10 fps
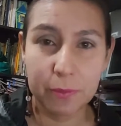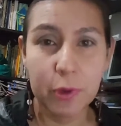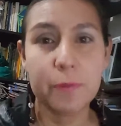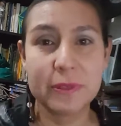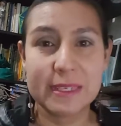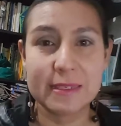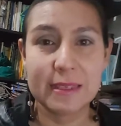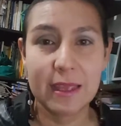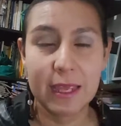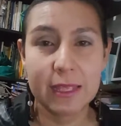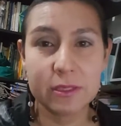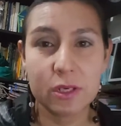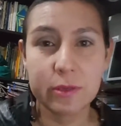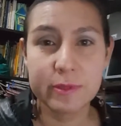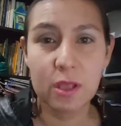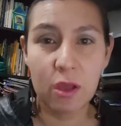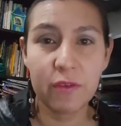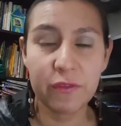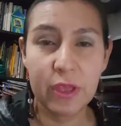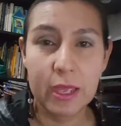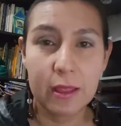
purposes in terms of